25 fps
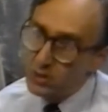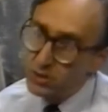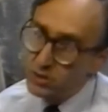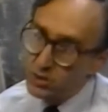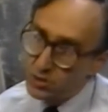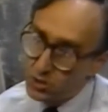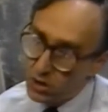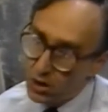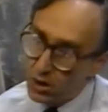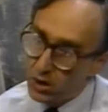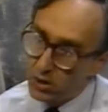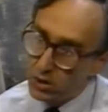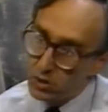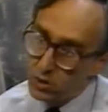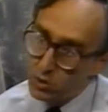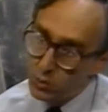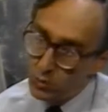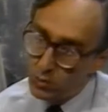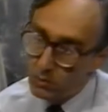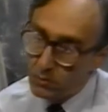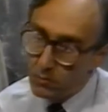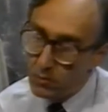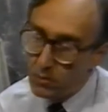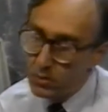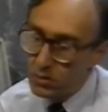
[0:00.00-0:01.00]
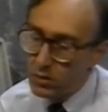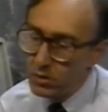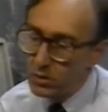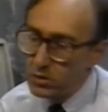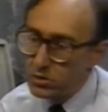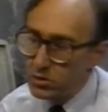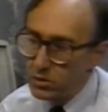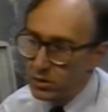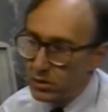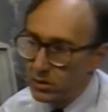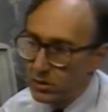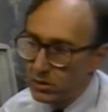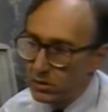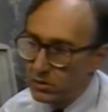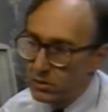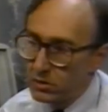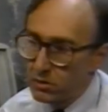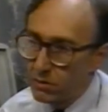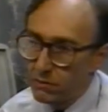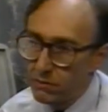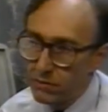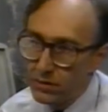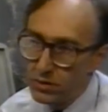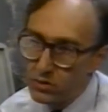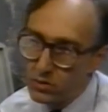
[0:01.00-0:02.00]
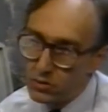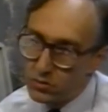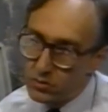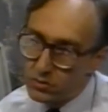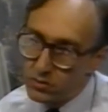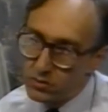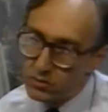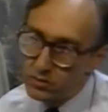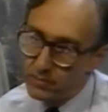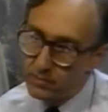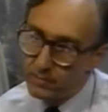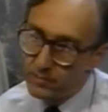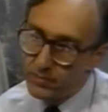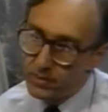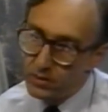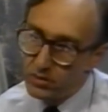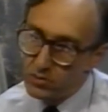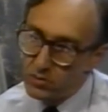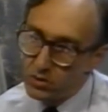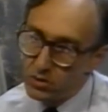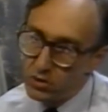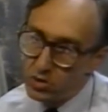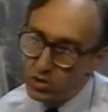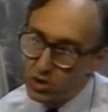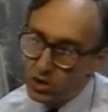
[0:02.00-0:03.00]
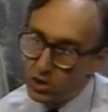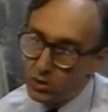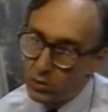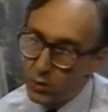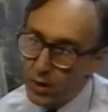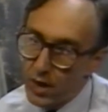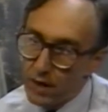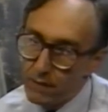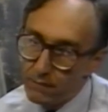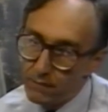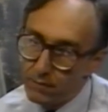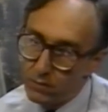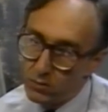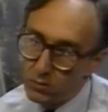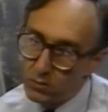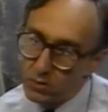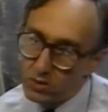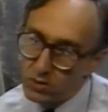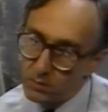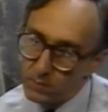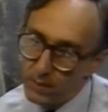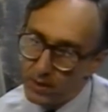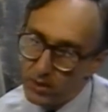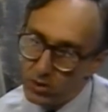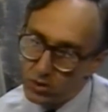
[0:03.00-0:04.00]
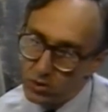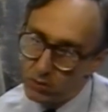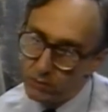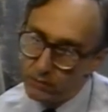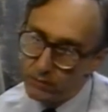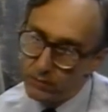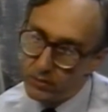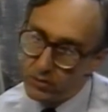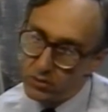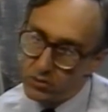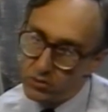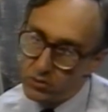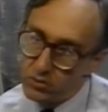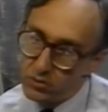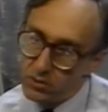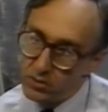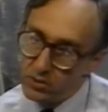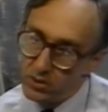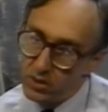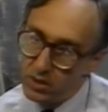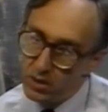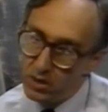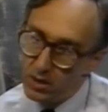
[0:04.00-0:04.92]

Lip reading: starting to emerge is features. These are geographic or spatial features.